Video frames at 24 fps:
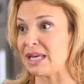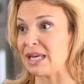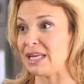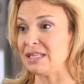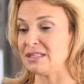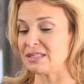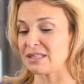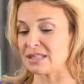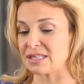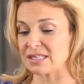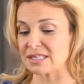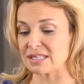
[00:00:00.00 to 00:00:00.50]

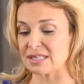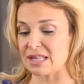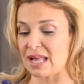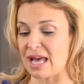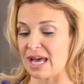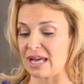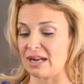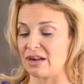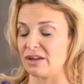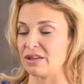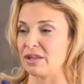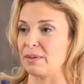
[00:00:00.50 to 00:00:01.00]
into the
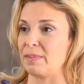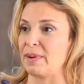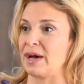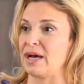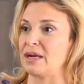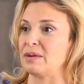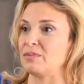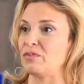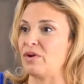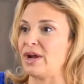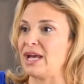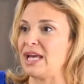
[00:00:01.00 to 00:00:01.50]
slot on the
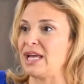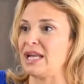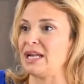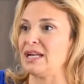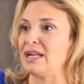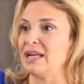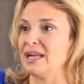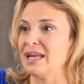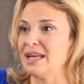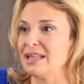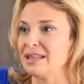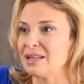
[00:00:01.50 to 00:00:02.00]
bottom right.
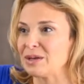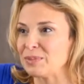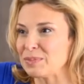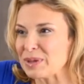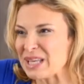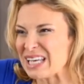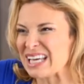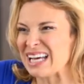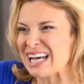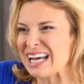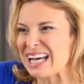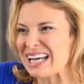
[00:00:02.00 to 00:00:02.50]
There'll
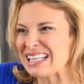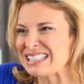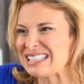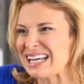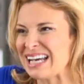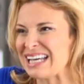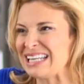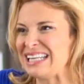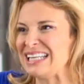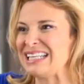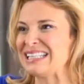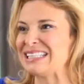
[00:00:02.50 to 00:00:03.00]
be a
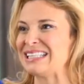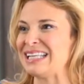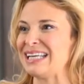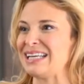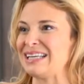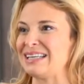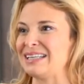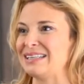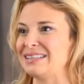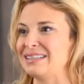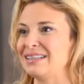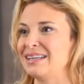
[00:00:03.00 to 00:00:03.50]
tiny
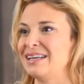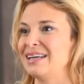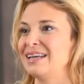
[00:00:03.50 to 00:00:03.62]
click.